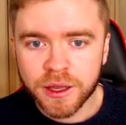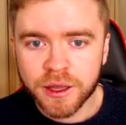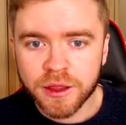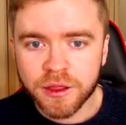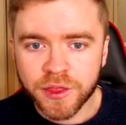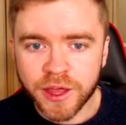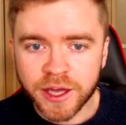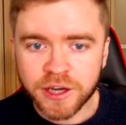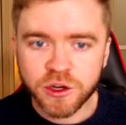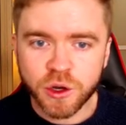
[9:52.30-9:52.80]

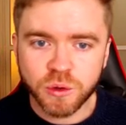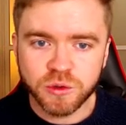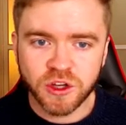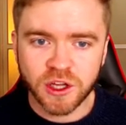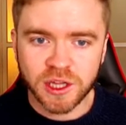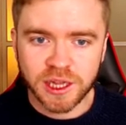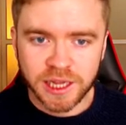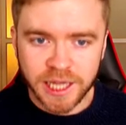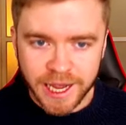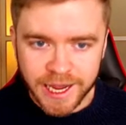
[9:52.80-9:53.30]
Then go to
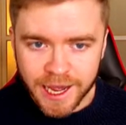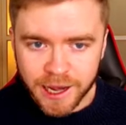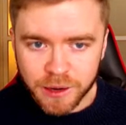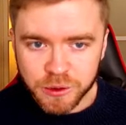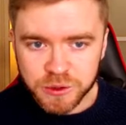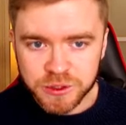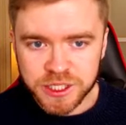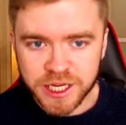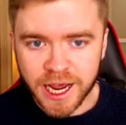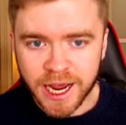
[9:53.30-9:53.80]

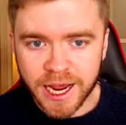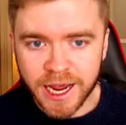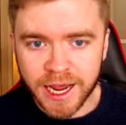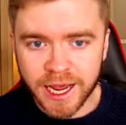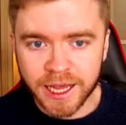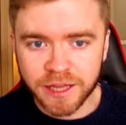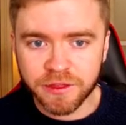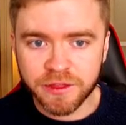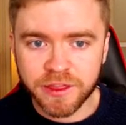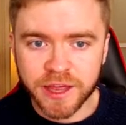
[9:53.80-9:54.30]
Layout
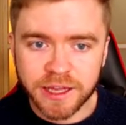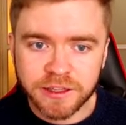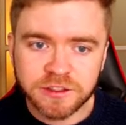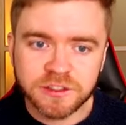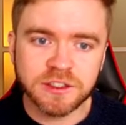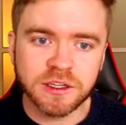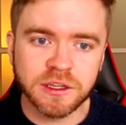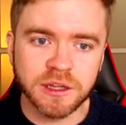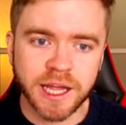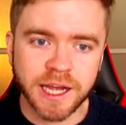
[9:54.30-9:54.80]
and then
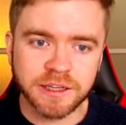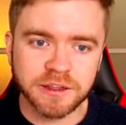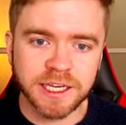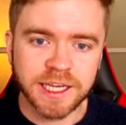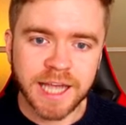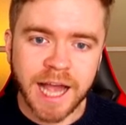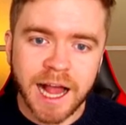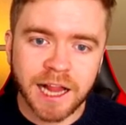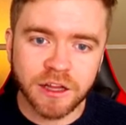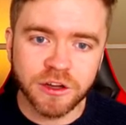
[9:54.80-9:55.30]
select the
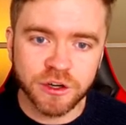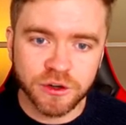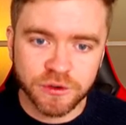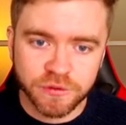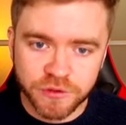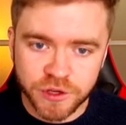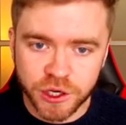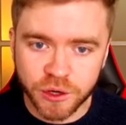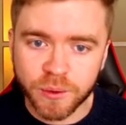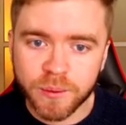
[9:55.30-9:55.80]
Calendar
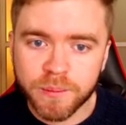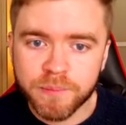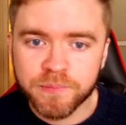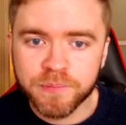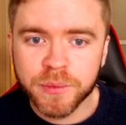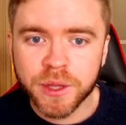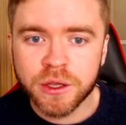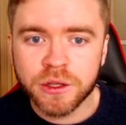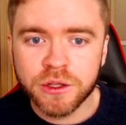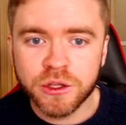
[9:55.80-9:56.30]
view.
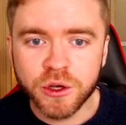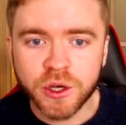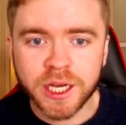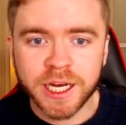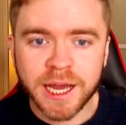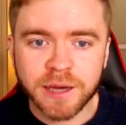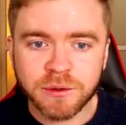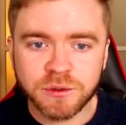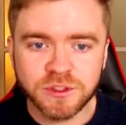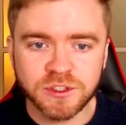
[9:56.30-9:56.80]
You can
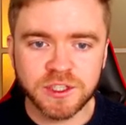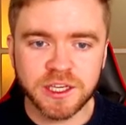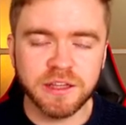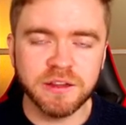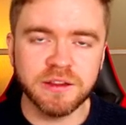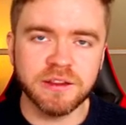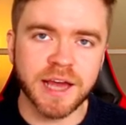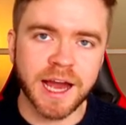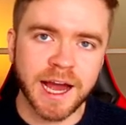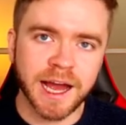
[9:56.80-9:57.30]
now see
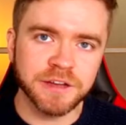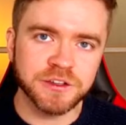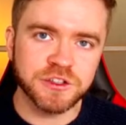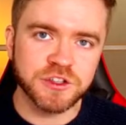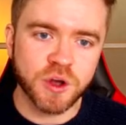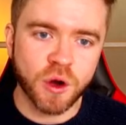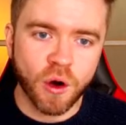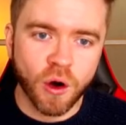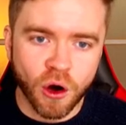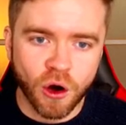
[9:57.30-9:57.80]
that
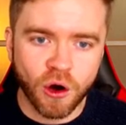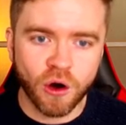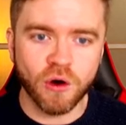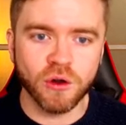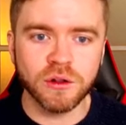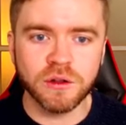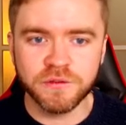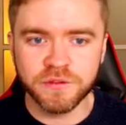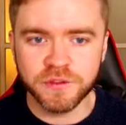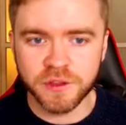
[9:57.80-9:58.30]

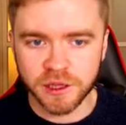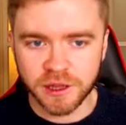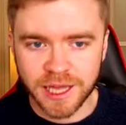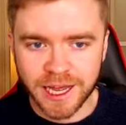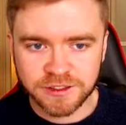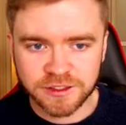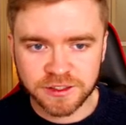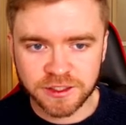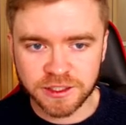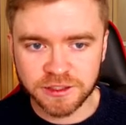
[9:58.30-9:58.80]
all of the
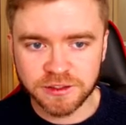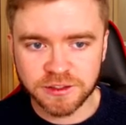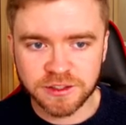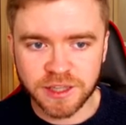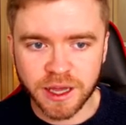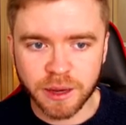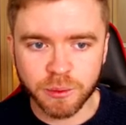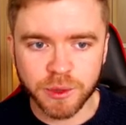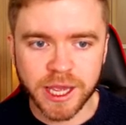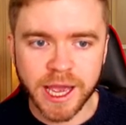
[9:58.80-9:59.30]
lessons
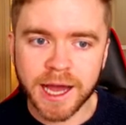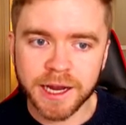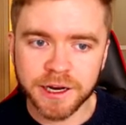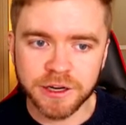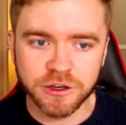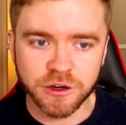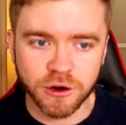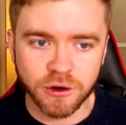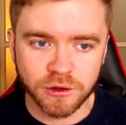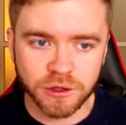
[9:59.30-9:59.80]
that we
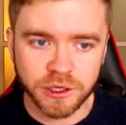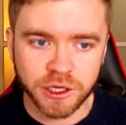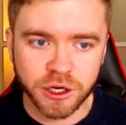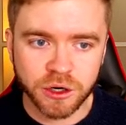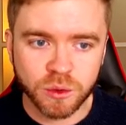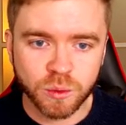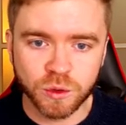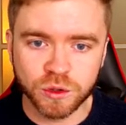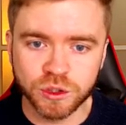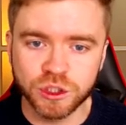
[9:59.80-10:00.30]
added
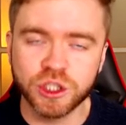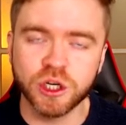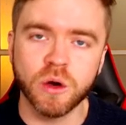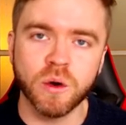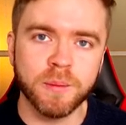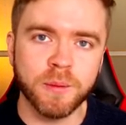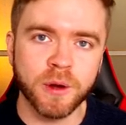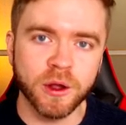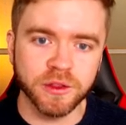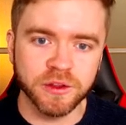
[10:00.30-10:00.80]
earlier will show
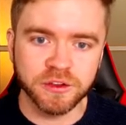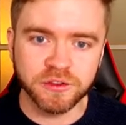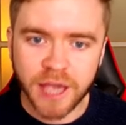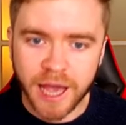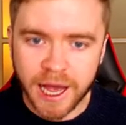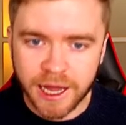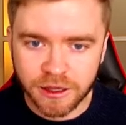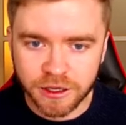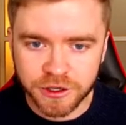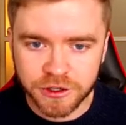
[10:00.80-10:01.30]
up on this
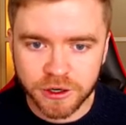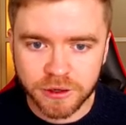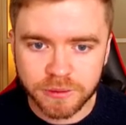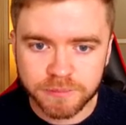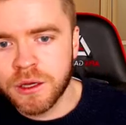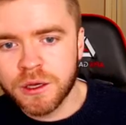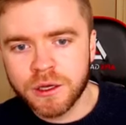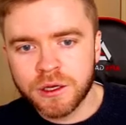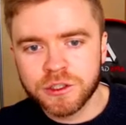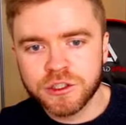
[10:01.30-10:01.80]
calendar.
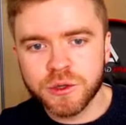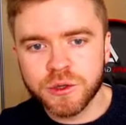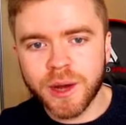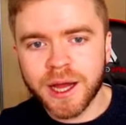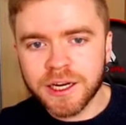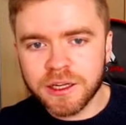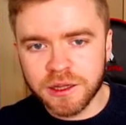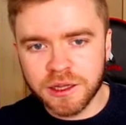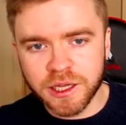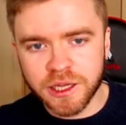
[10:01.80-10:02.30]
To add
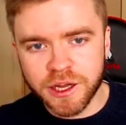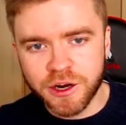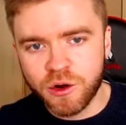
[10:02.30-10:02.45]
a little